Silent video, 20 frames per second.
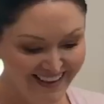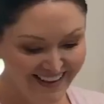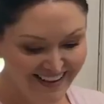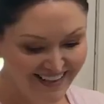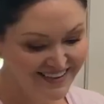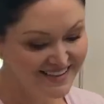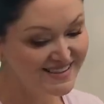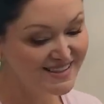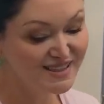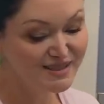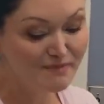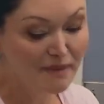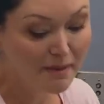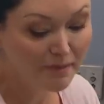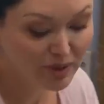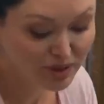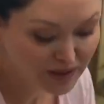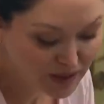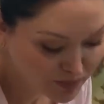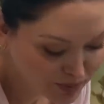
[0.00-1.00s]
This is my
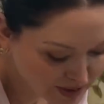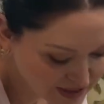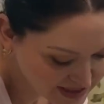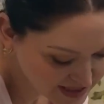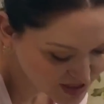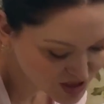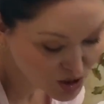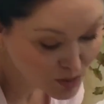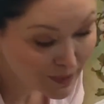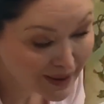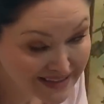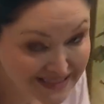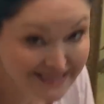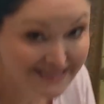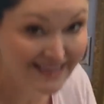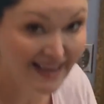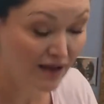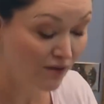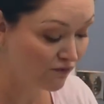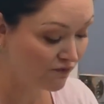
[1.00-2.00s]
birthday present to myself.